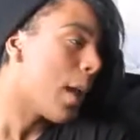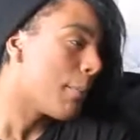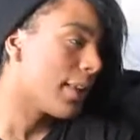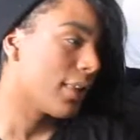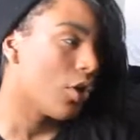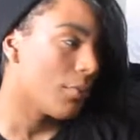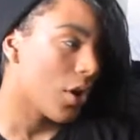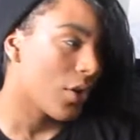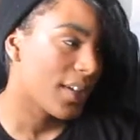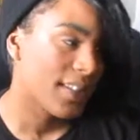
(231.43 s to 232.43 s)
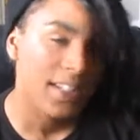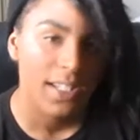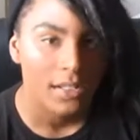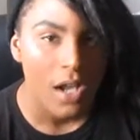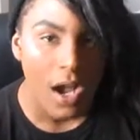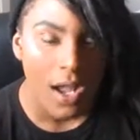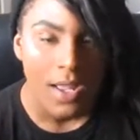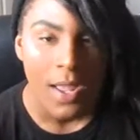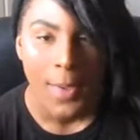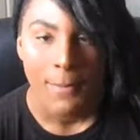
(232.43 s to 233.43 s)
But lo and behold, he didn't get caught.
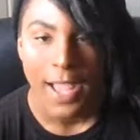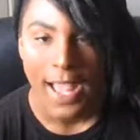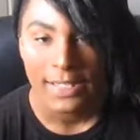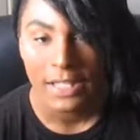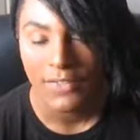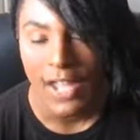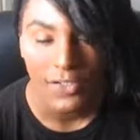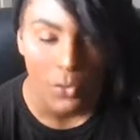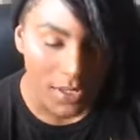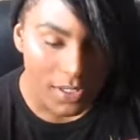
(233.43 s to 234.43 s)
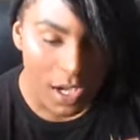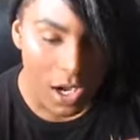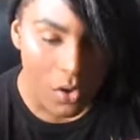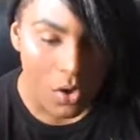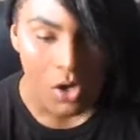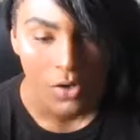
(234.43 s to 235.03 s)
My ass left out the window.